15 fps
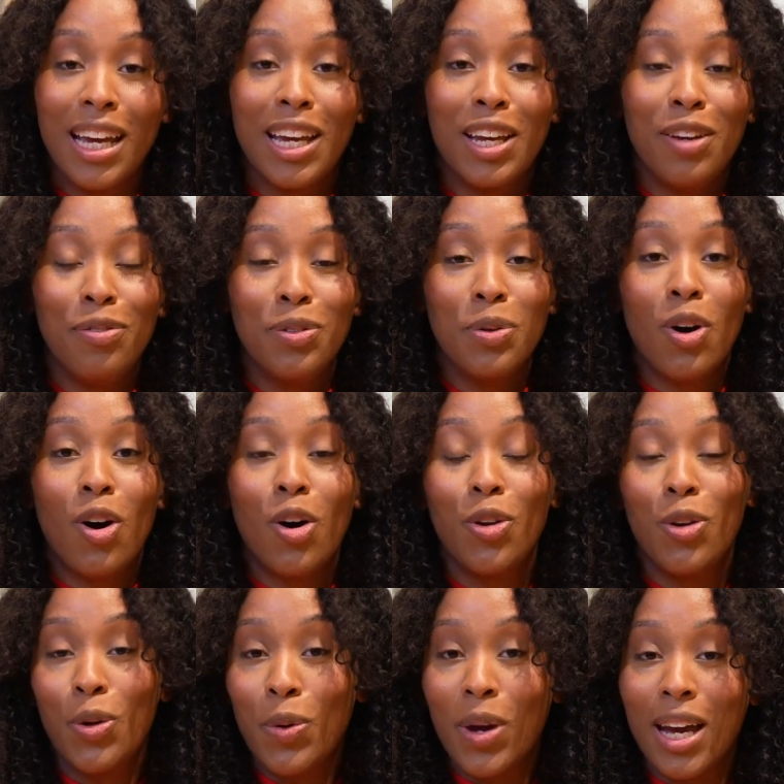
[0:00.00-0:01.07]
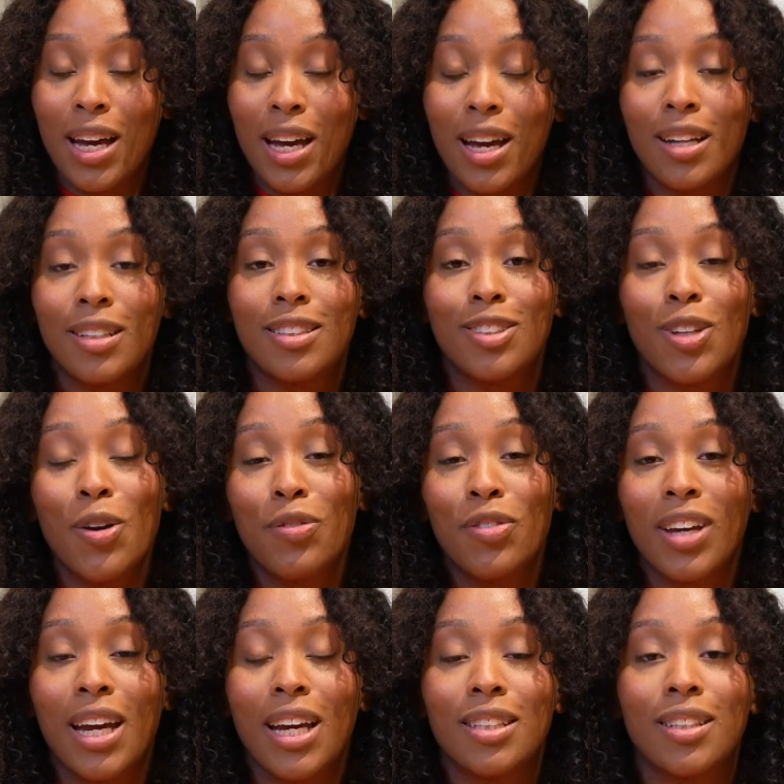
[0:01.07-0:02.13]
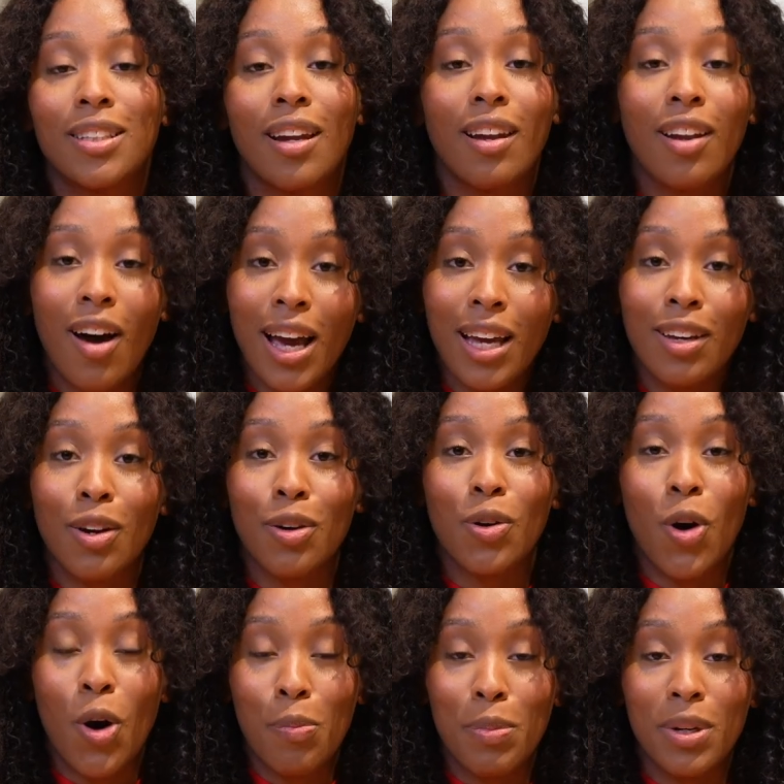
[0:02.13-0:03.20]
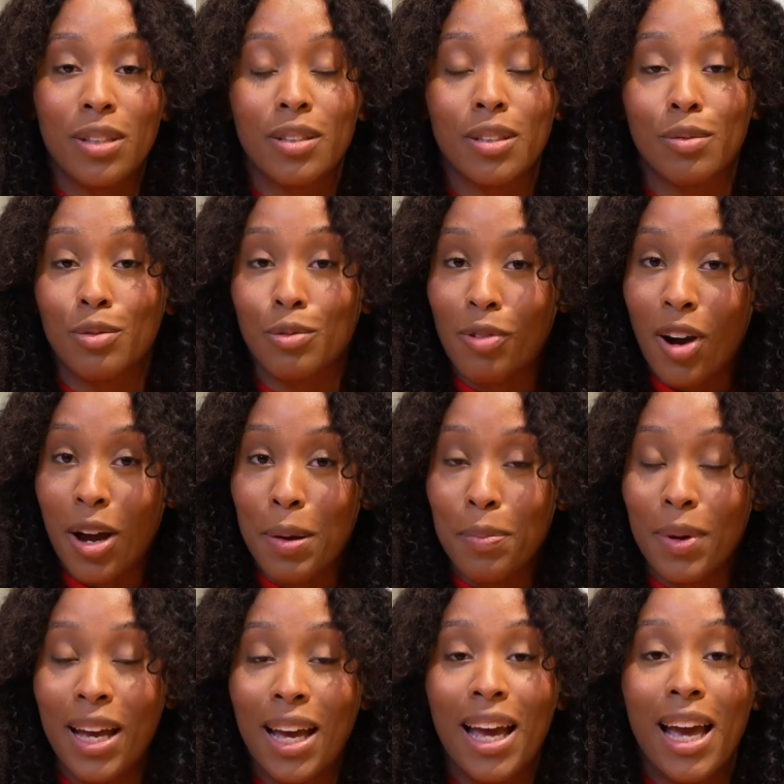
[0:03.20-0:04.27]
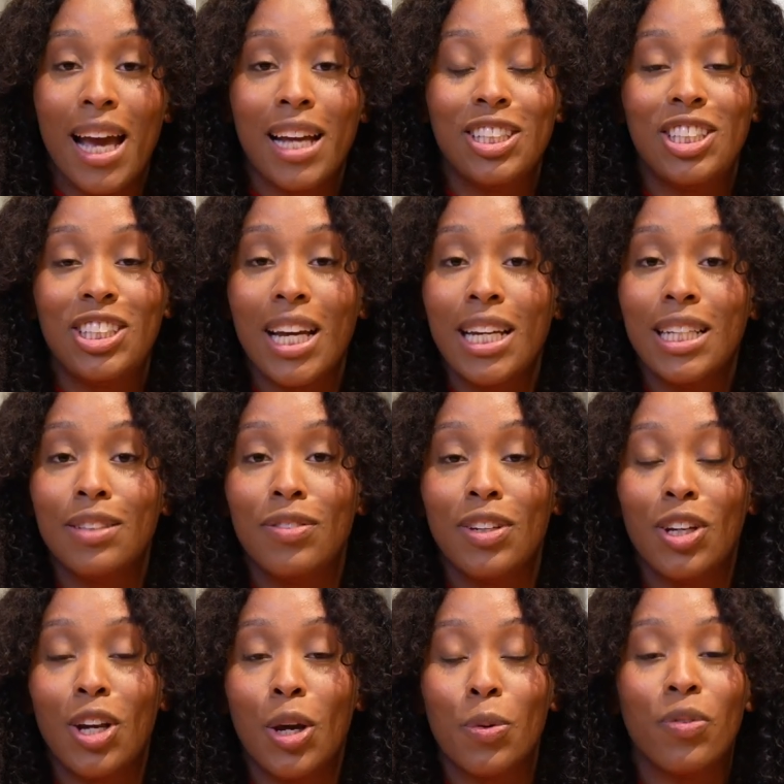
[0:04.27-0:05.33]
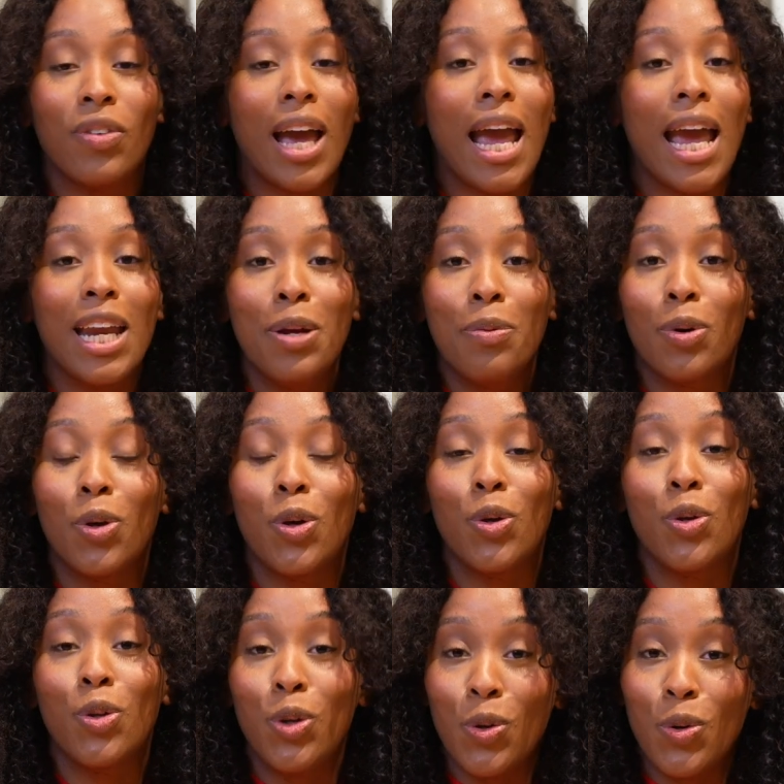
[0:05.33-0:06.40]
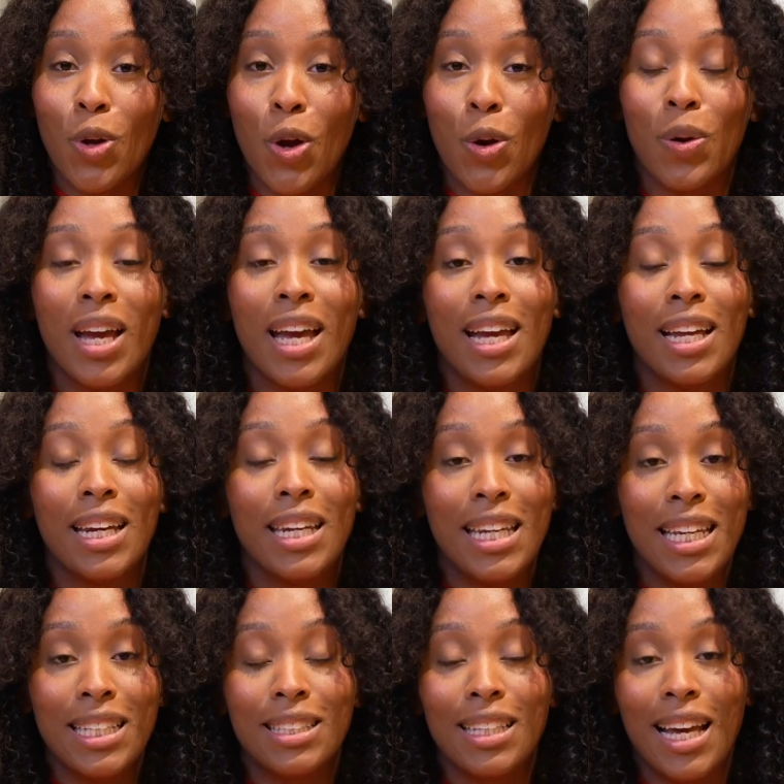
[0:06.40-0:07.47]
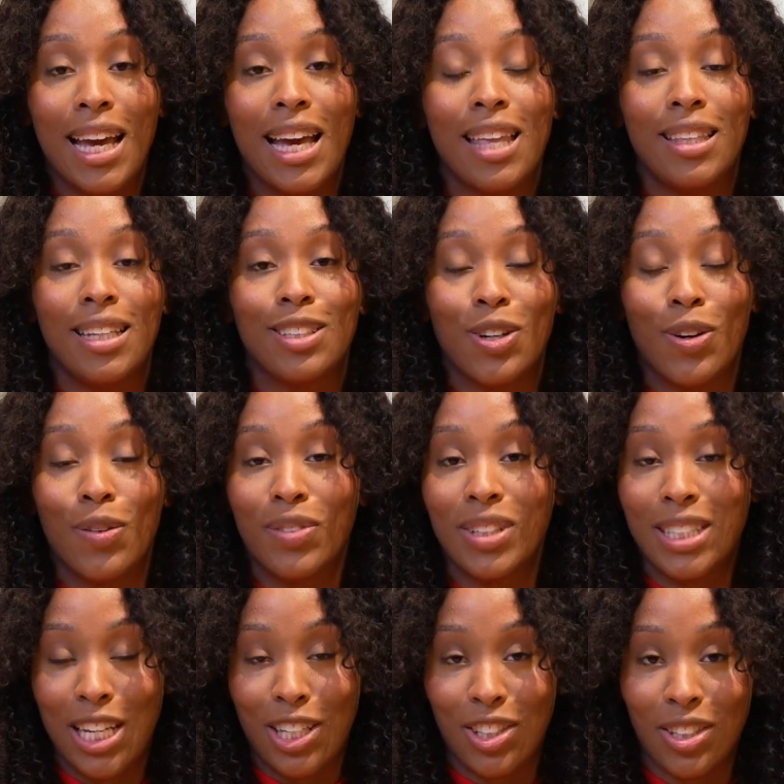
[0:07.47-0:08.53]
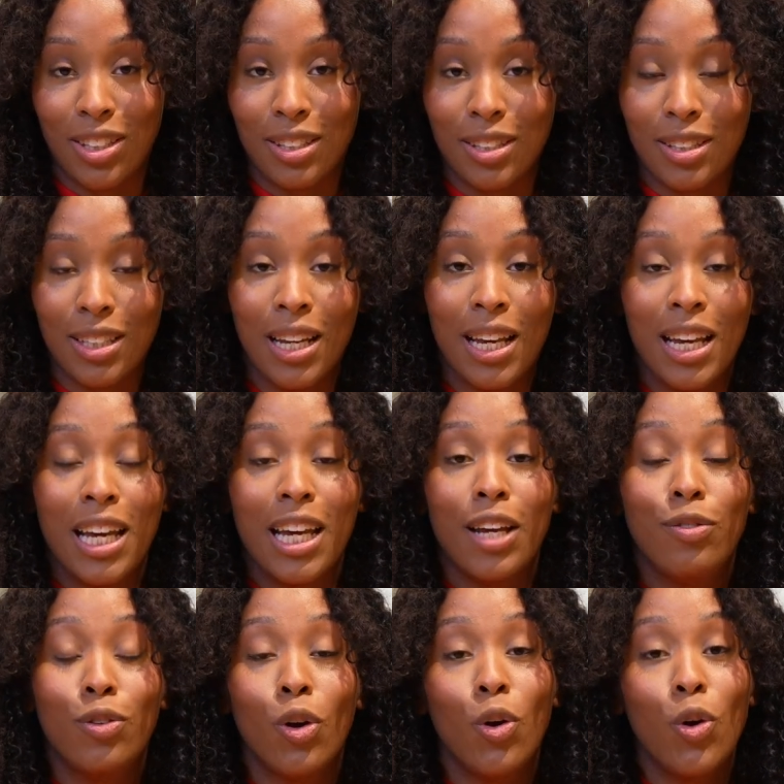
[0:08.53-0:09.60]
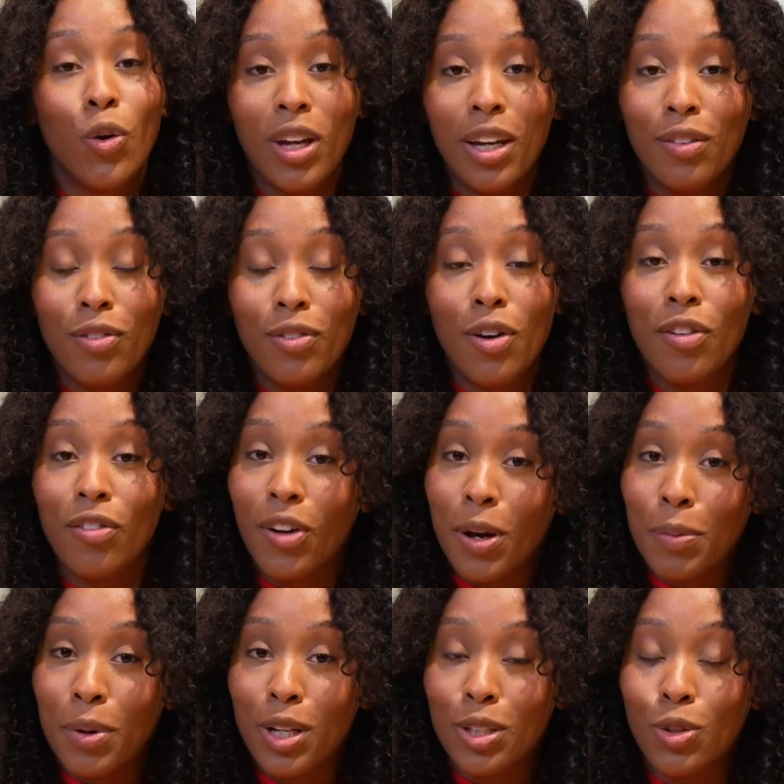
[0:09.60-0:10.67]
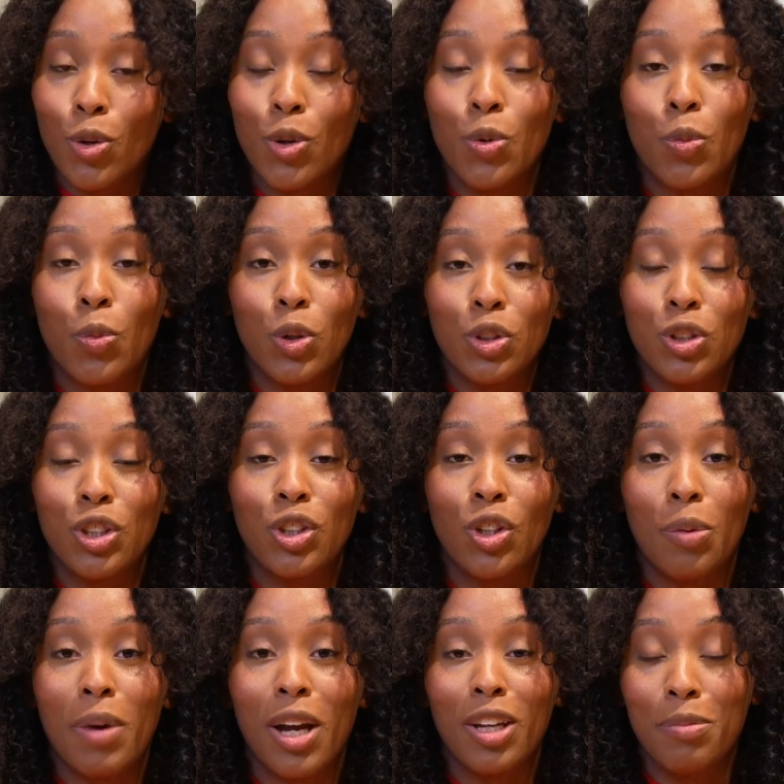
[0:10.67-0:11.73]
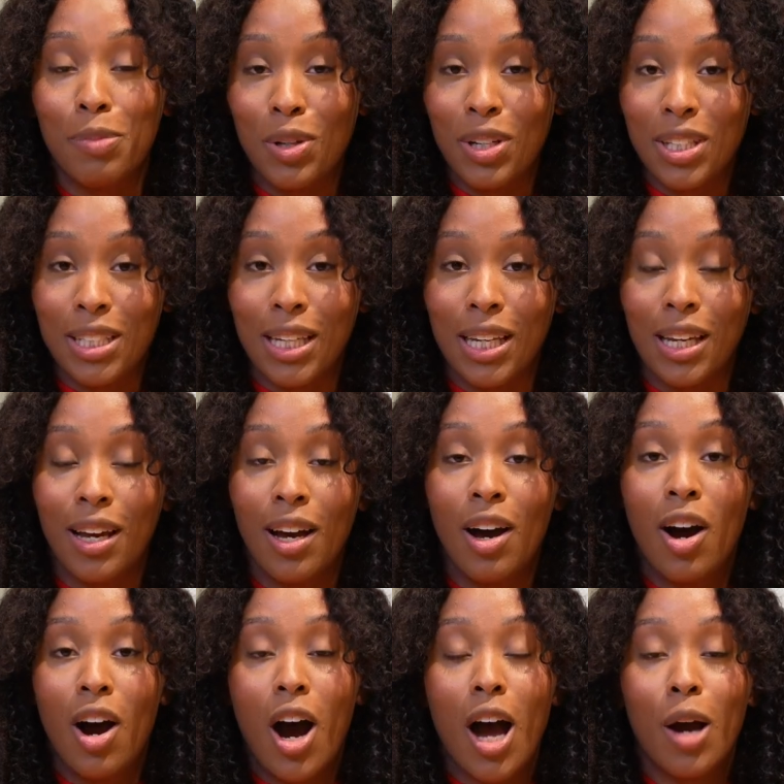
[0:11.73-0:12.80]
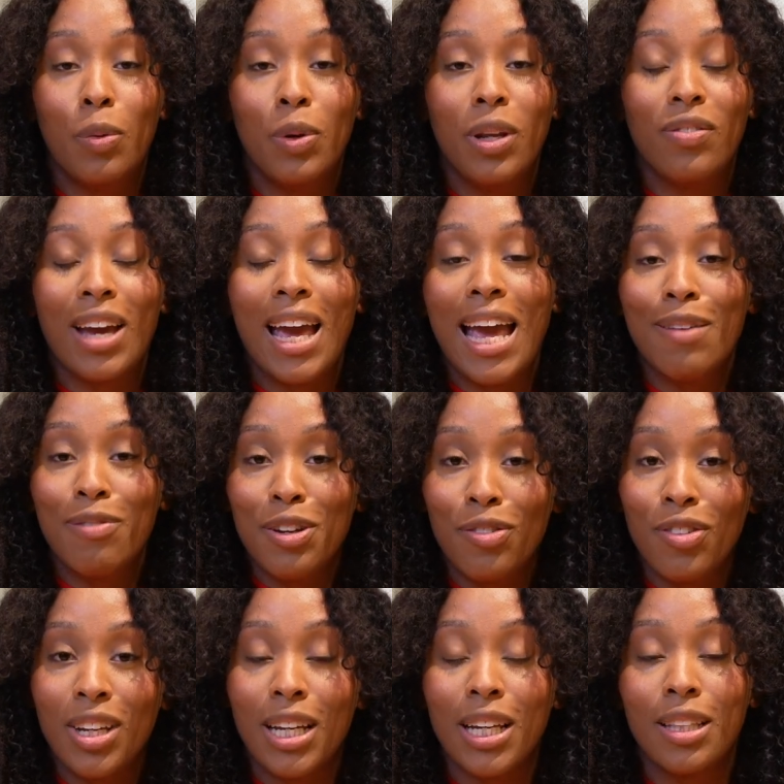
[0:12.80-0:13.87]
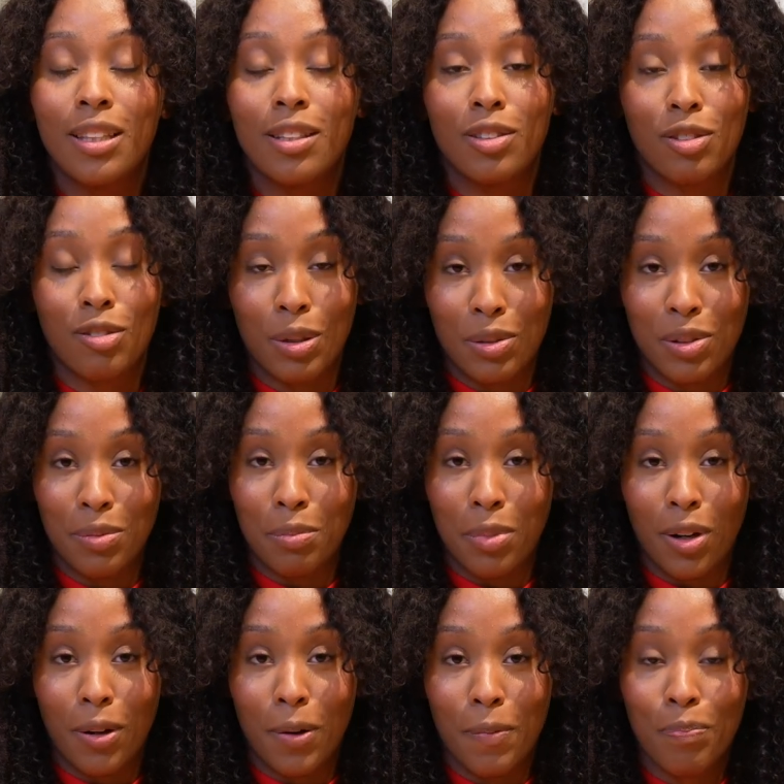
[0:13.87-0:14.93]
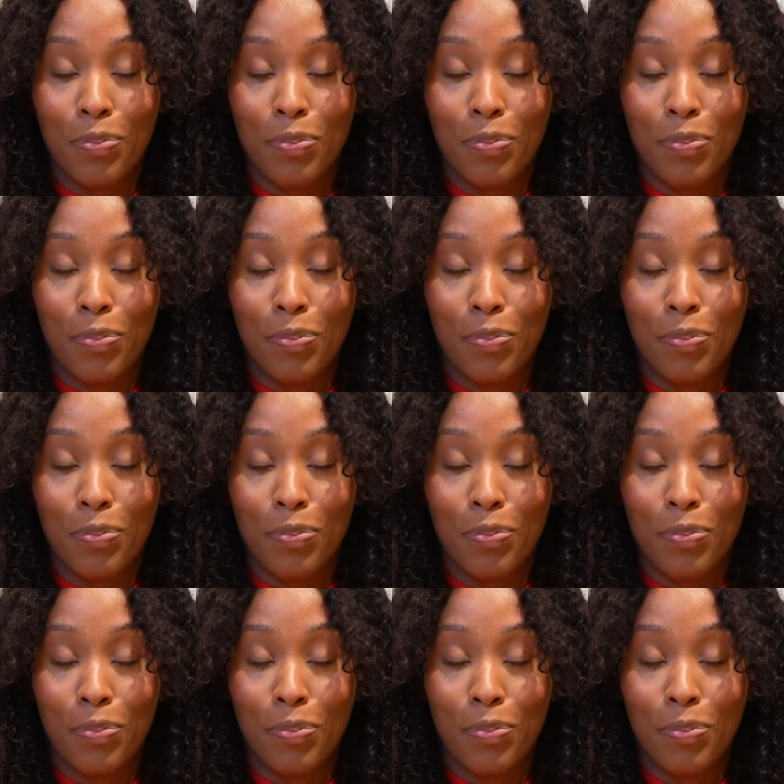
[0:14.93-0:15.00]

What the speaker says: If you are new here, don't forget to like, comment, subscribe, and share this video with anyone who you know needs to hear these conversations. If you're looking for a therapist or you want to join my community, I will leave everything in the description bar.